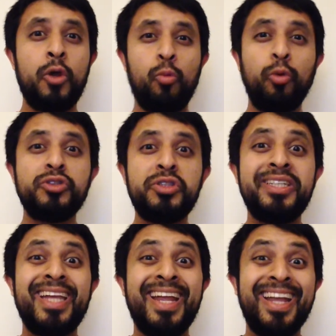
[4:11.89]
Once you
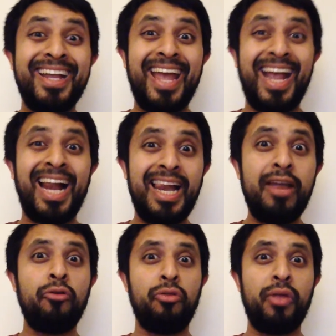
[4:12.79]
can get
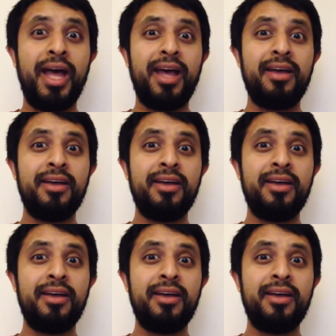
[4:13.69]
clear on that,